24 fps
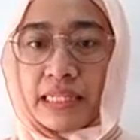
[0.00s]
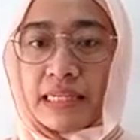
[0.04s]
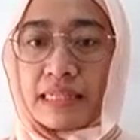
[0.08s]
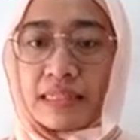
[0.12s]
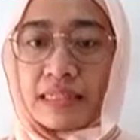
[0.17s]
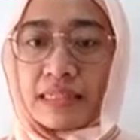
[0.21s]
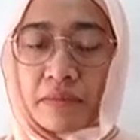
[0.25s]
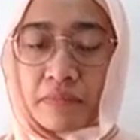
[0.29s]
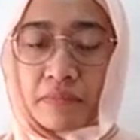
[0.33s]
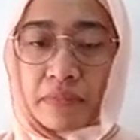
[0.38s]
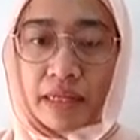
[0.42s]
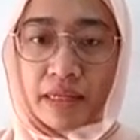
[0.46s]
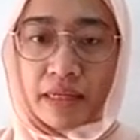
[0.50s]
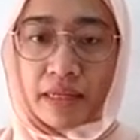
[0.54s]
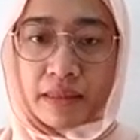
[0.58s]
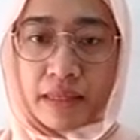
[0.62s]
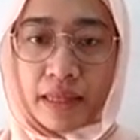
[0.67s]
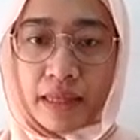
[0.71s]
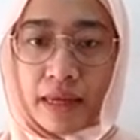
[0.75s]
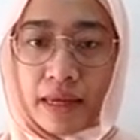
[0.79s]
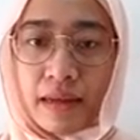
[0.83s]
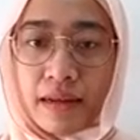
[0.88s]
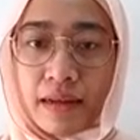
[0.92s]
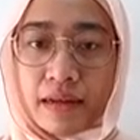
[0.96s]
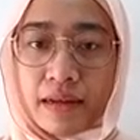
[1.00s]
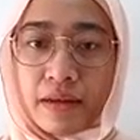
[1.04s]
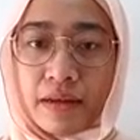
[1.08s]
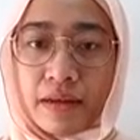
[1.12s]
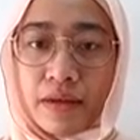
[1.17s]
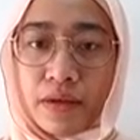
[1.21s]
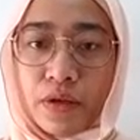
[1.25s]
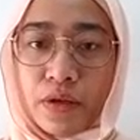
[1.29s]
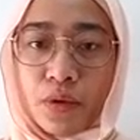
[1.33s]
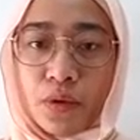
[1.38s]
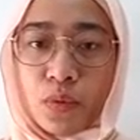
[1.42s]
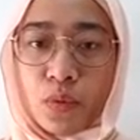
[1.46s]
is something that
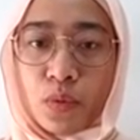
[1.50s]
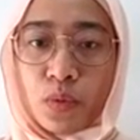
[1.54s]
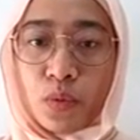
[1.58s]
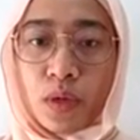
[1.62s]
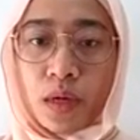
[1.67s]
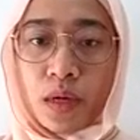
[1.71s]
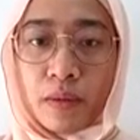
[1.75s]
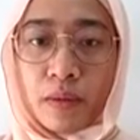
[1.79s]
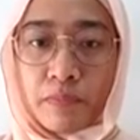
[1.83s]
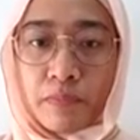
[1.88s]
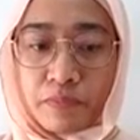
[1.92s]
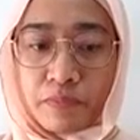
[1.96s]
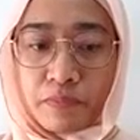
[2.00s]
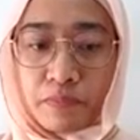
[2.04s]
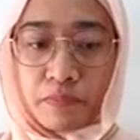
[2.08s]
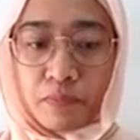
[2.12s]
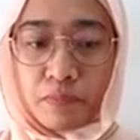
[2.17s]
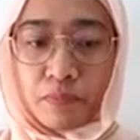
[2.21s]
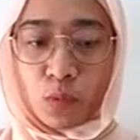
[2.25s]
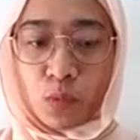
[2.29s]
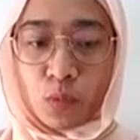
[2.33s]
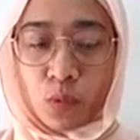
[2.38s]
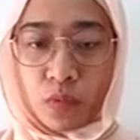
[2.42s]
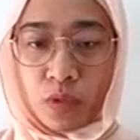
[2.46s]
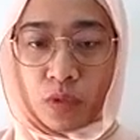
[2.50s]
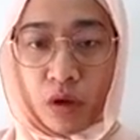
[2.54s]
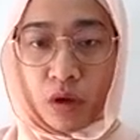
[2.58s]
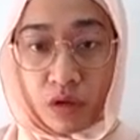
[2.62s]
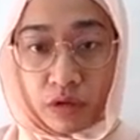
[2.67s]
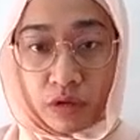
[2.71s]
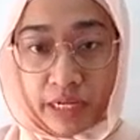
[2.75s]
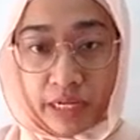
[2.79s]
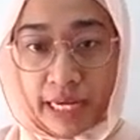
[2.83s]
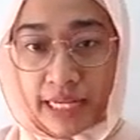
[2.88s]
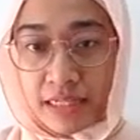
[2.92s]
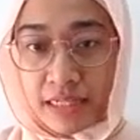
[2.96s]
the
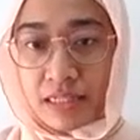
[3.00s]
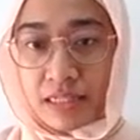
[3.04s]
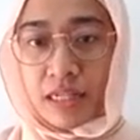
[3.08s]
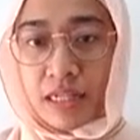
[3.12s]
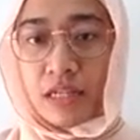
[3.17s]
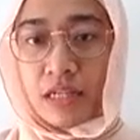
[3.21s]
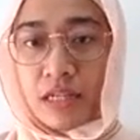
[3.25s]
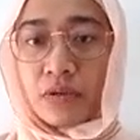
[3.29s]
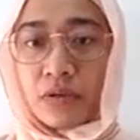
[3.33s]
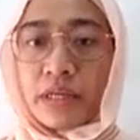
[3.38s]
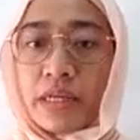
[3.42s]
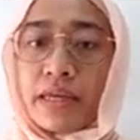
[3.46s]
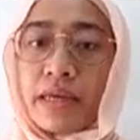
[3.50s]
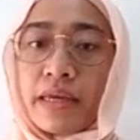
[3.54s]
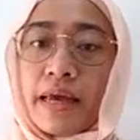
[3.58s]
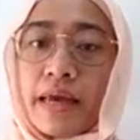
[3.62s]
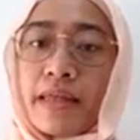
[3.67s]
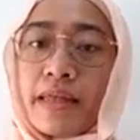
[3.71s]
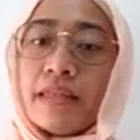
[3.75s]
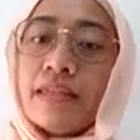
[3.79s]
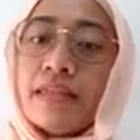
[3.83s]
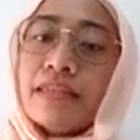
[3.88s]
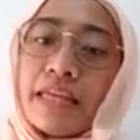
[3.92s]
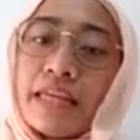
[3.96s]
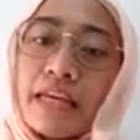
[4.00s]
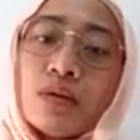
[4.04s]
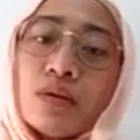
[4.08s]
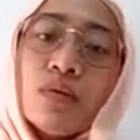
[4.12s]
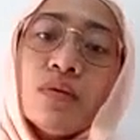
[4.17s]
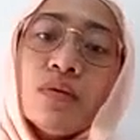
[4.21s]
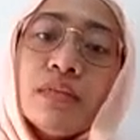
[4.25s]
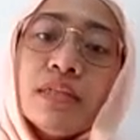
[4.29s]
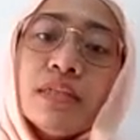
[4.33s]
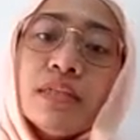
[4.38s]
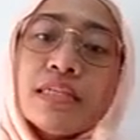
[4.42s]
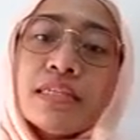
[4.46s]
organizers are looking at, the
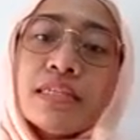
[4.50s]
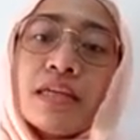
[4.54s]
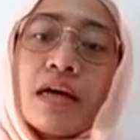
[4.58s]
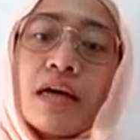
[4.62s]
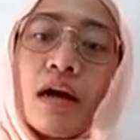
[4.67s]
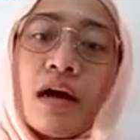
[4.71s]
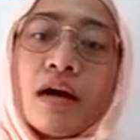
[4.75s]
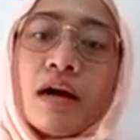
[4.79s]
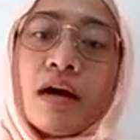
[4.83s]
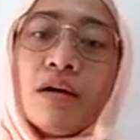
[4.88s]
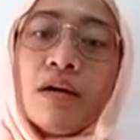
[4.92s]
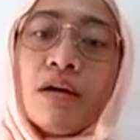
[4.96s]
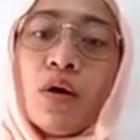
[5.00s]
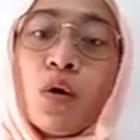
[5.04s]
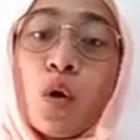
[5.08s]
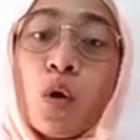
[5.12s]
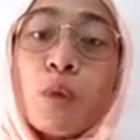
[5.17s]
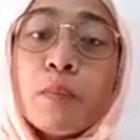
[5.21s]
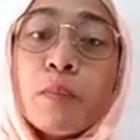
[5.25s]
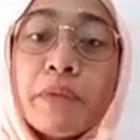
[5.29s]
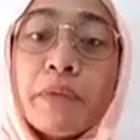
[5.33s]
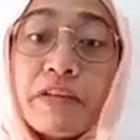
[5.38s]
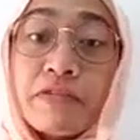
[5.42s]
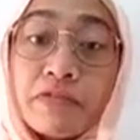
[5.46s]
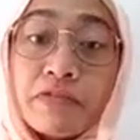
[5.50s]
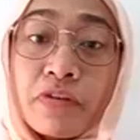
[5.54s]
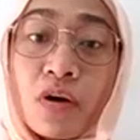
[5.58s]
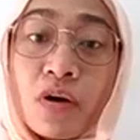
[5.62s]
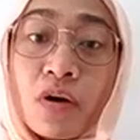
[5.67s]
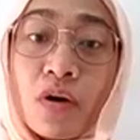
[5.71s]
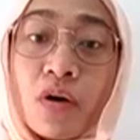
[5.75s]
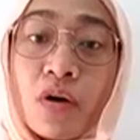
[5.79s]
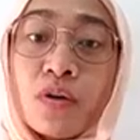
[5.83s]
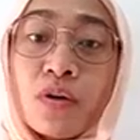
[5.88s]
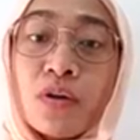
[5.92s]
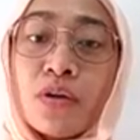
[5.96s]
stakeholders are hoping
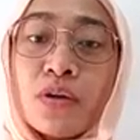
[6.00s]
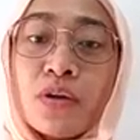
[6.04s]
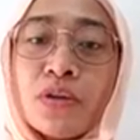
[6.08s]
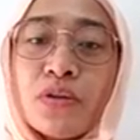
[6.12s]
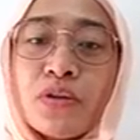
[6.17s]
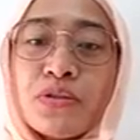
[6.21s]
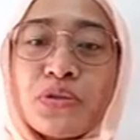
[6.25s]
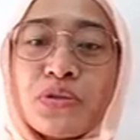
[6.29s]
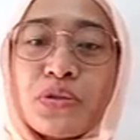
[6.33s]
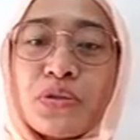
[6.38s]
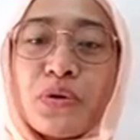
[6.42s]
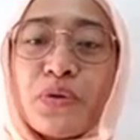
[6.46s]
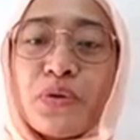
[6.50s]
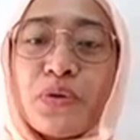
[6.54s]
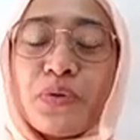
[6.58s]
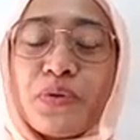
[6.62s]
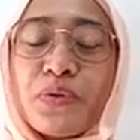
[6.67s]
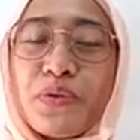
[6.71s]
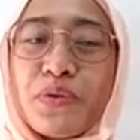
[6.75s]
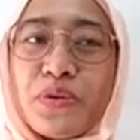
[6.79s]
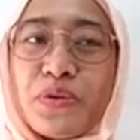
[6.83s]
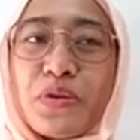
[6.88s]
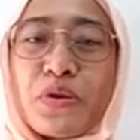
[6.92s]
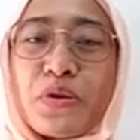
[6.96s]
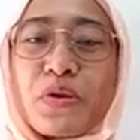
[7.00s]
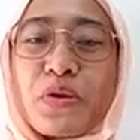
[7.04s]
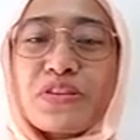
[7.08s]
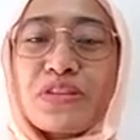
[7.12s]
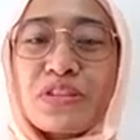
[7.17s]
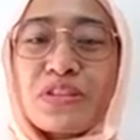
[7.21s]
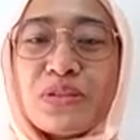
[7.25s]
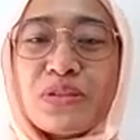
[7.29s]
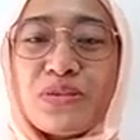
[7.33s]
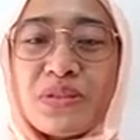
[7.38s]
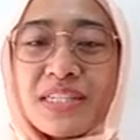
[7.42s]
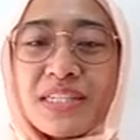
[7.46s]
for. So your
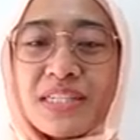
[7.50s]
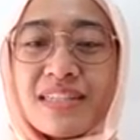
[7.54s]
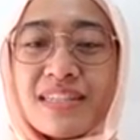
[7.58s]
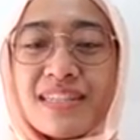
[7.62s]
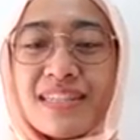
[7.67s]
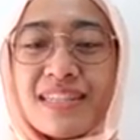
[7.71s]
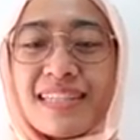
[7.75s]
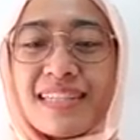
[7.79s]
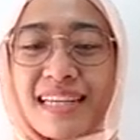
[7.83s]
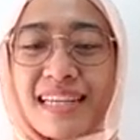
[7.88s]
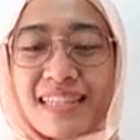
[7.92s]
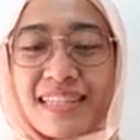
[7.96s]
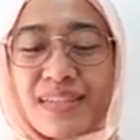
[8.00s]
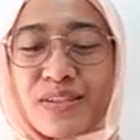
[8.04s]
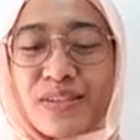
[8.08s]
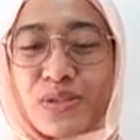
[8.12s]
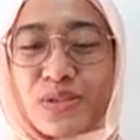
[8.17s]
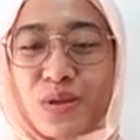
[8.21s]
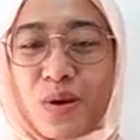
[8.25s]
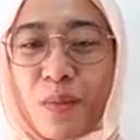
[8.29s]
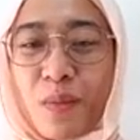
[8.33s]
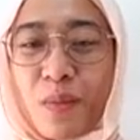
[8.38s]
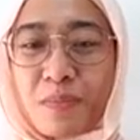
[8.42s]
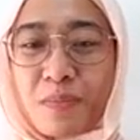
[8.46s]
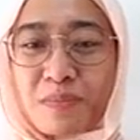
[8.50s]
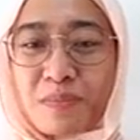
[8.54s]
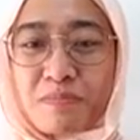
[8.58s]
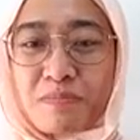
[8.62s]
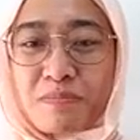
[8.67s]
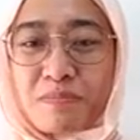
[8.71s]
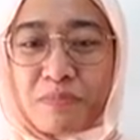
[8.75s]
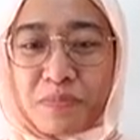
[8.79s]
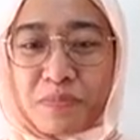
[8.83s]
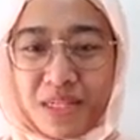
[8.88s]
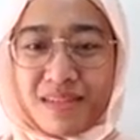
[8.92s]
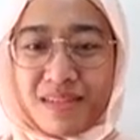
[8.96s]
solution doesn't stop
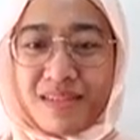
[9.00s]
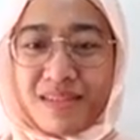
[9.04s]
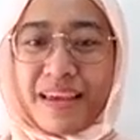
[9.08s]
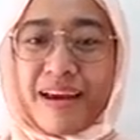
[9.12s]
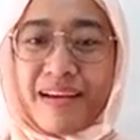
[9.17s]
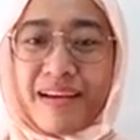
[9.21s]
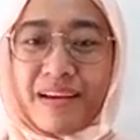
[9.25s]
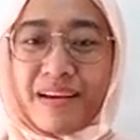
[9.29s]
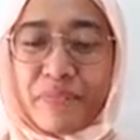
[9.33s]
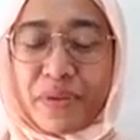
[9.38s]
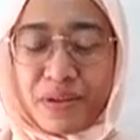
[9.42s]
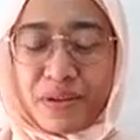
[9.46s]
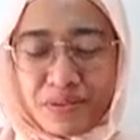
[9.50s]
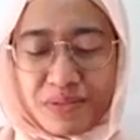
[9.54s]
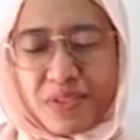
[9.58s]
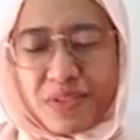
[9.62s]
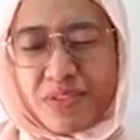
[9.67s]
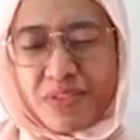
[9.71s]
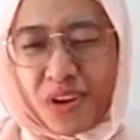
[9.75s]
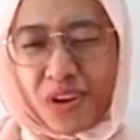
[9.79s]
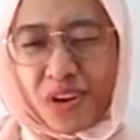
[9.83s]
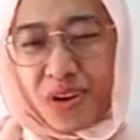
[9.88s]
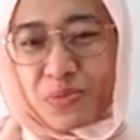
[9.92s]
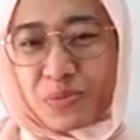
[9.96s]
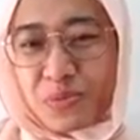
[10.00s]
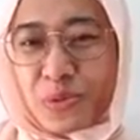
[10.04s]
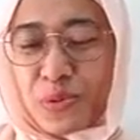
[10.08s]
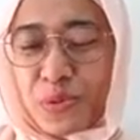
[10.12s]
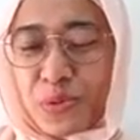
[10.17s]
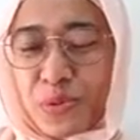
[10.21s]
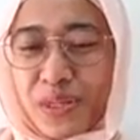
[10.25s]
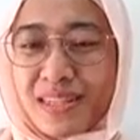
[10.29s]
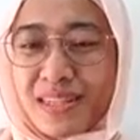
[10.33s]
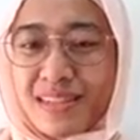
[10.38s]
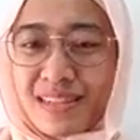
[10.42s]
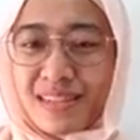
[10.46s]
just there. I mean, of course, we would
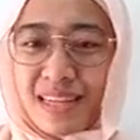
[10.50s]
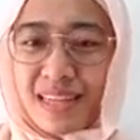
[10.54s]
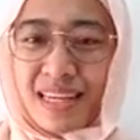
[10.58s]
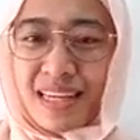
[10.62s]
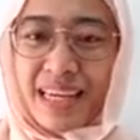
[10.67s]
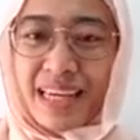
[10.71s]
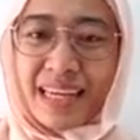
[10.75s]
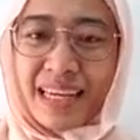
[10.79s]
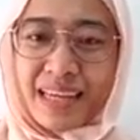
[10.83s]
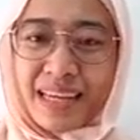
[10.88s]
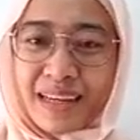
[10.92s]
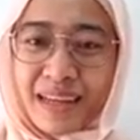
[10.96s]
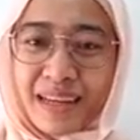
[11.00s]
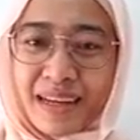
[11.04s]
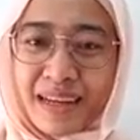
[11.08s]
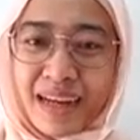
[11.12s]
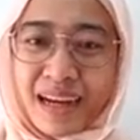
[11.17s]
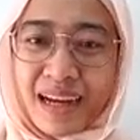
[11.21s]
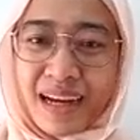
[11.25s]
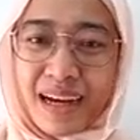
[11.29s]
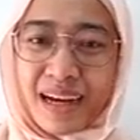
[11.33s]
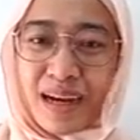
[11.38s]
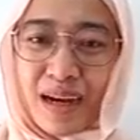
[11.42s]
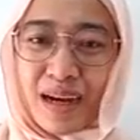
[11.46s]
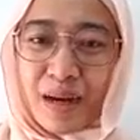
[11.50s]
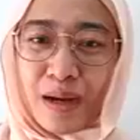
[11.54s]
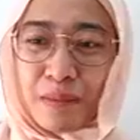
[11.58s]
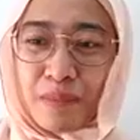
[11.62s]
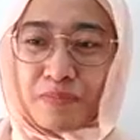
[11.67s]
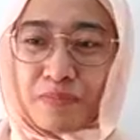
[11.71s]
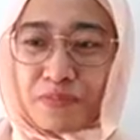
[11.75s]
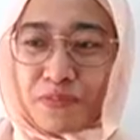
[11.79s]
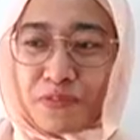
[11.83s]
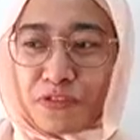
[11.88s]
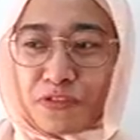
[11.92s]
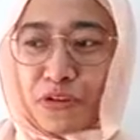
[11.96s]
want to see
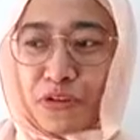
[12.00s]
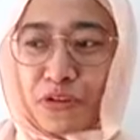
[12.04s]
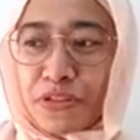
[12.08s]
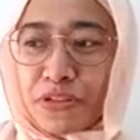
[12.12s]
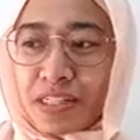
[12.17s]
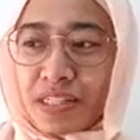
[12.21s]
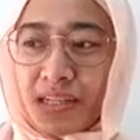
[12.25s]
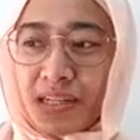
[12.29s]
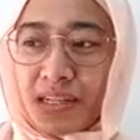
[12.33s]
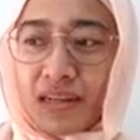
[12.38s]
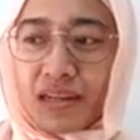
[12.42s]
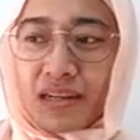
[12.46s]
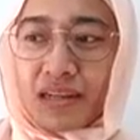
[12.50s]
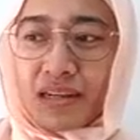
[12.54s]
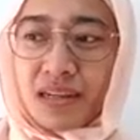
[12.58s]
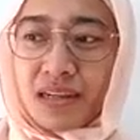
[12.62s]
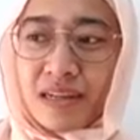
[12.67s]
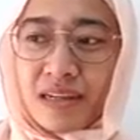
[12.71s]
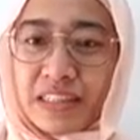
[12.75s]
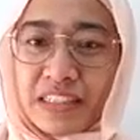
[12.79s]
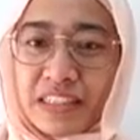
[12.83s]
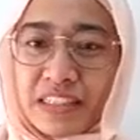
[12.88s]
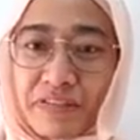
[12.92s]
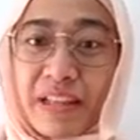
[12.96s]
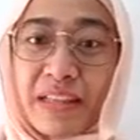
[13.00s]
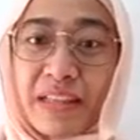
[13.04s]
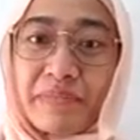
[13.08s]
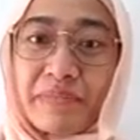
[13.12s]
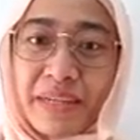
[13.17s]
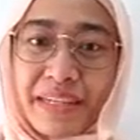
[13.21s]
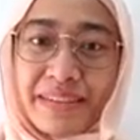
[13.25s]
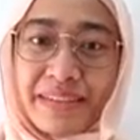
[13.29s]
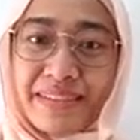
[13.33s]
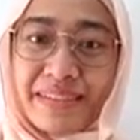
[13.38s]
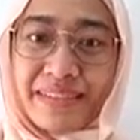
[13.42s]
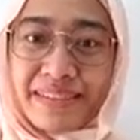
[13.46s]
future
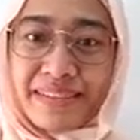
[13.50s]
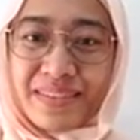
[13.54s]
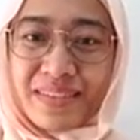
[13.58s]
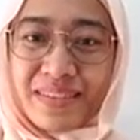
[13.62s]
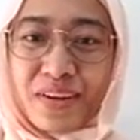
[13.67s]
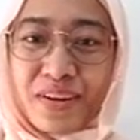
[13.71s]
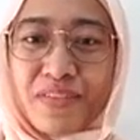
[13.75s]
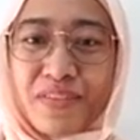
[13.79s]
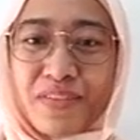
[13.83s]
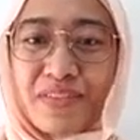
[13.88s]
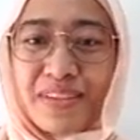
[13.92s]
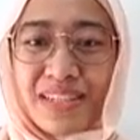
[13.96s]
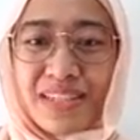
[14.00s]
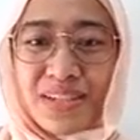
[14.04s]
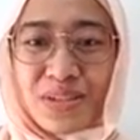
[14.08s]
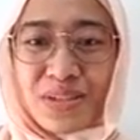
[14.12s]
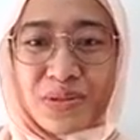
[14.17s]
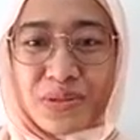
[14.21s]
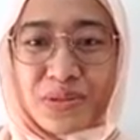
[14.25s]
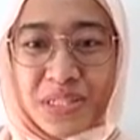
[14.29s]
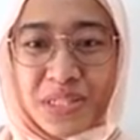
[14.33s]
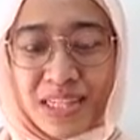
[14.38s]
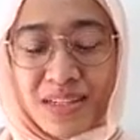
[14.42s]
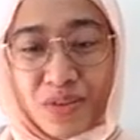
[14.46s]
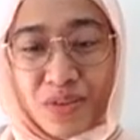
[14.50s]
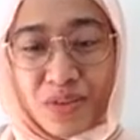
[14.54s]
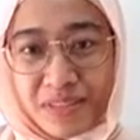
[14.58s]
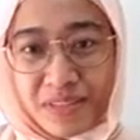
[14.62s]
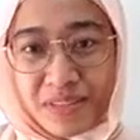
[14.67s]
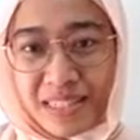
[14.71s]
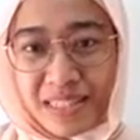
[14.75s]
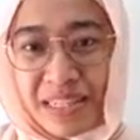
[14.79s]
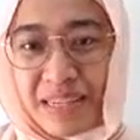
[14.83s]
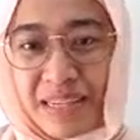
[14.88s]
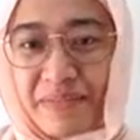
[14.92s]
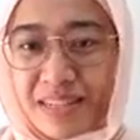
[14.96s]
development of the solution of the
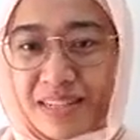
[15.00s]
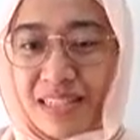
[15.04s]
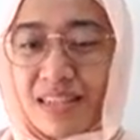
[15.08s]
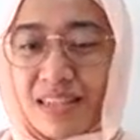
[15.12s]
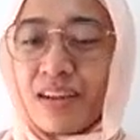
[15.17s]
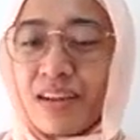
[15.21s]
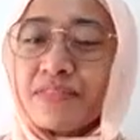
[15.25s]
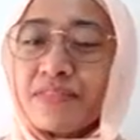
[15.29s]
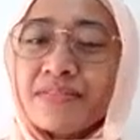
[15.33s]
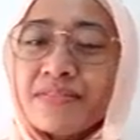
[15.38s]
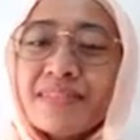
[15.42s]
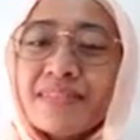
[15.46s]
team itself.